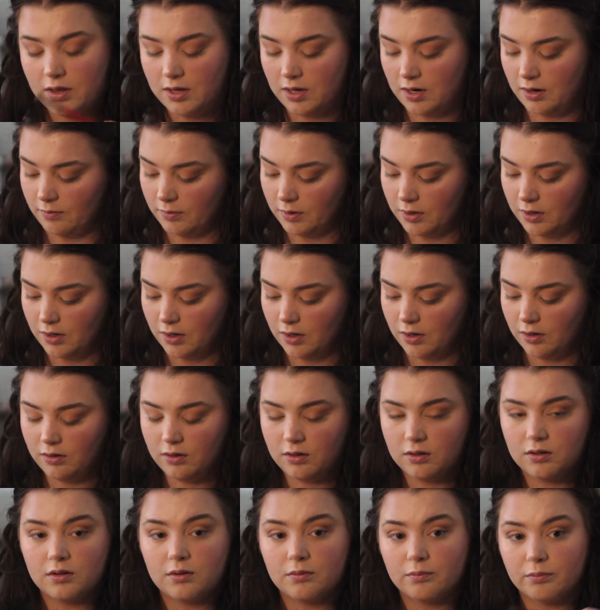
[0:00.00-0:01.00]
then I'm gonna
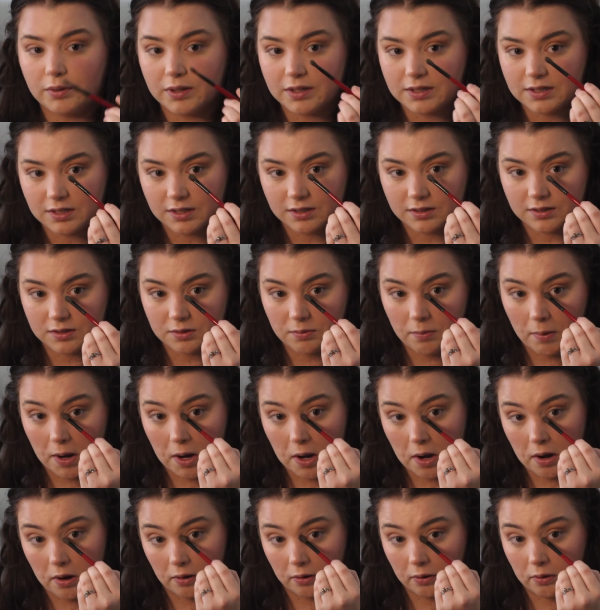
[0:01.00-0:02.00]
blend it into my
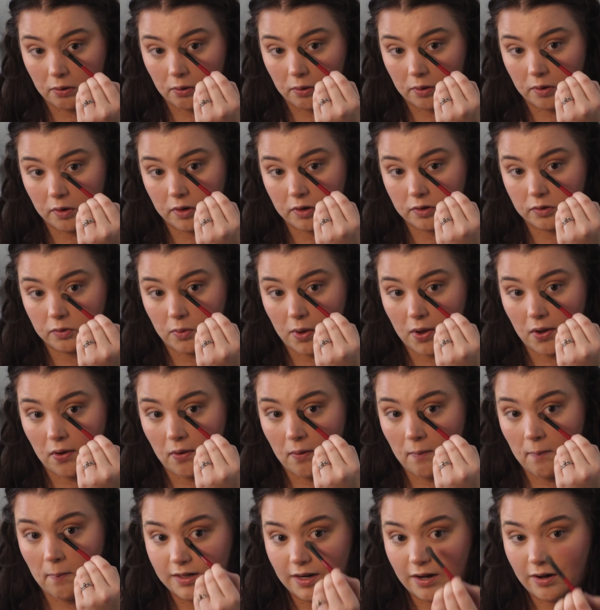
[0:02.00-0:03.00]
inner corner as well.
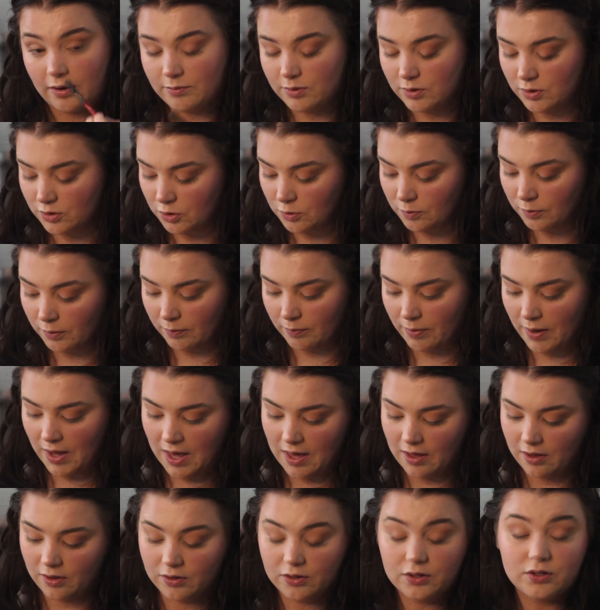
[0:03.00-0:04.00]
Now I'm super
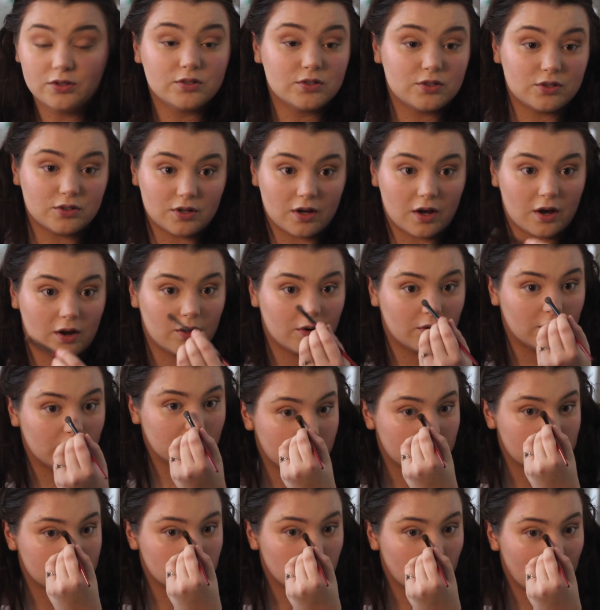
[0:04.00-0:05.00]
pale, so
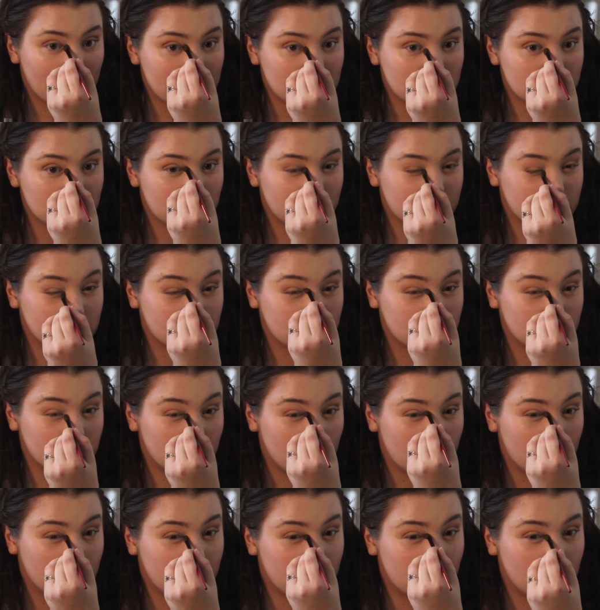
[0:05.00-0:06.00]
this white's not gonna show
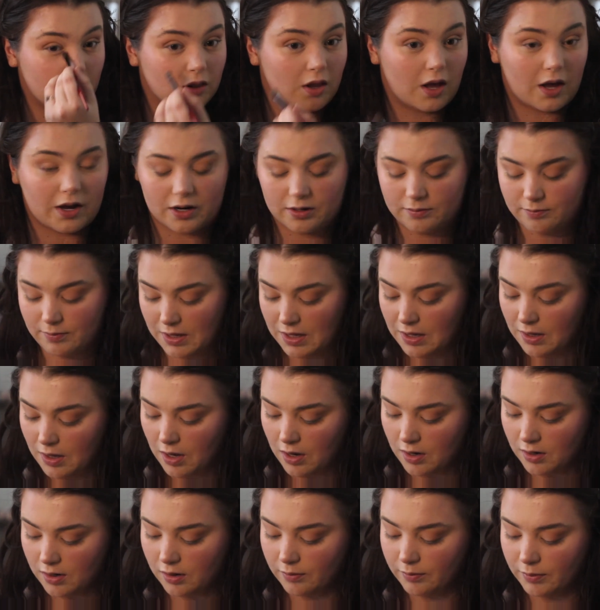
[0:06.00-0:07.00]
up a lot on me.
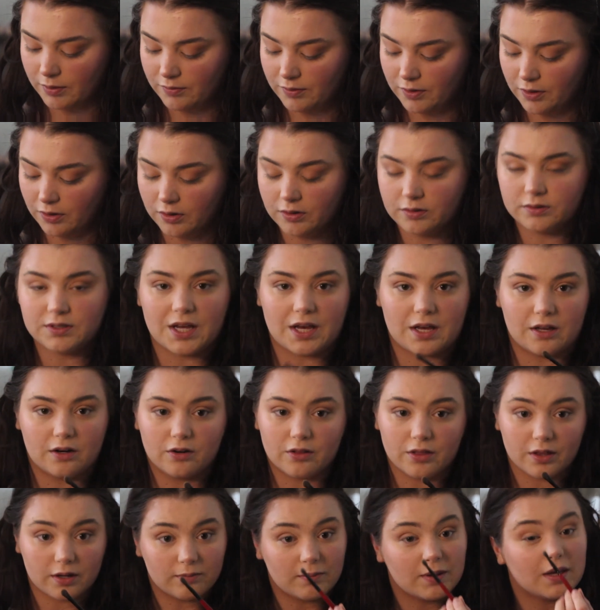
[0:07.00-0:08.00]
If you're tanner
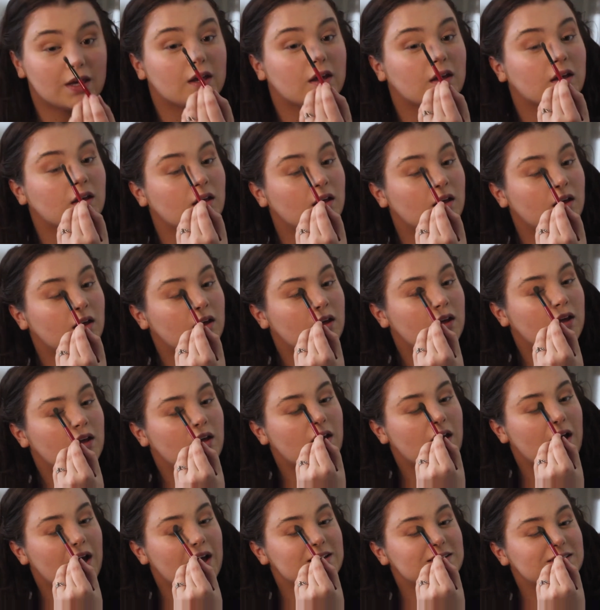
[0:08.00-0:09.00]
than me,
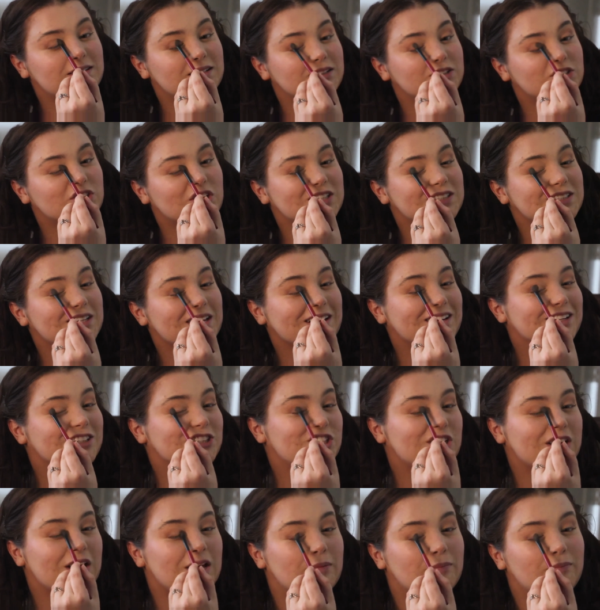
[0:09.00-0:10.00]
I suggest like a
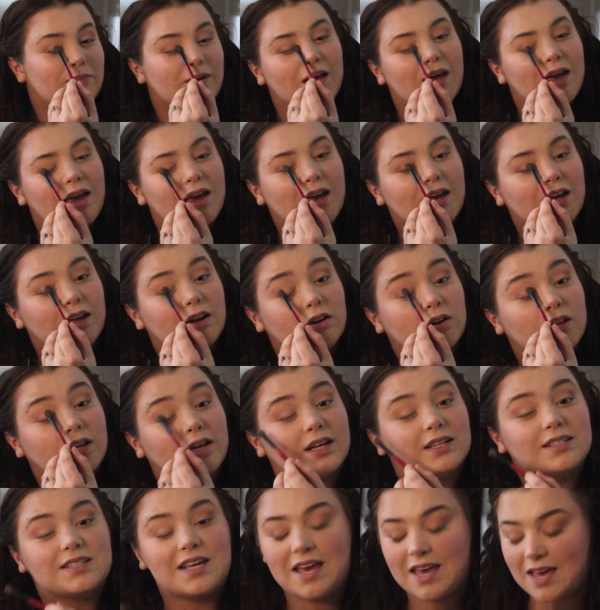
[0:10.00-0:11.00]
champagne or like
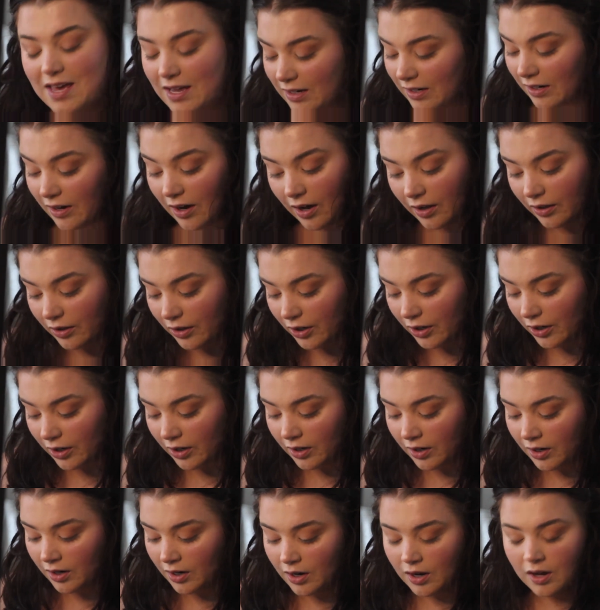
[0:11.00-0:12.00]
a tan color,
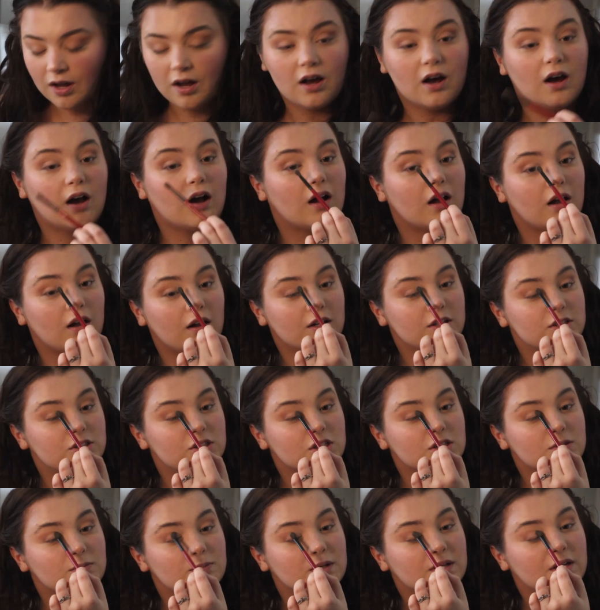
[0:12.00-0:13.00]

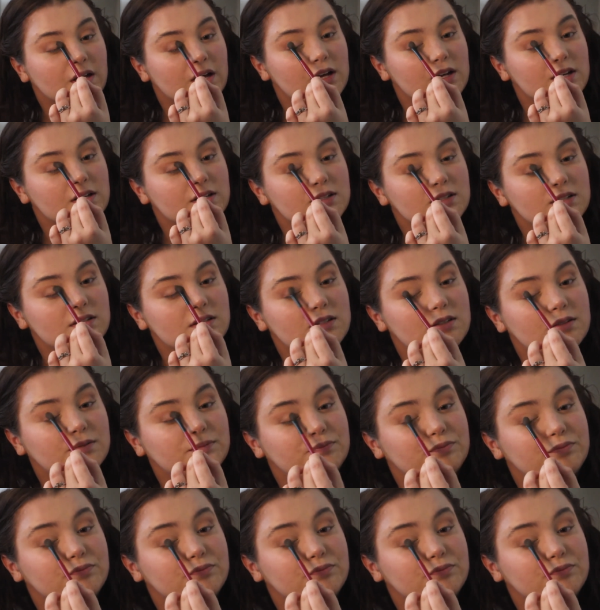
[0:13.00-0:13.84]
just because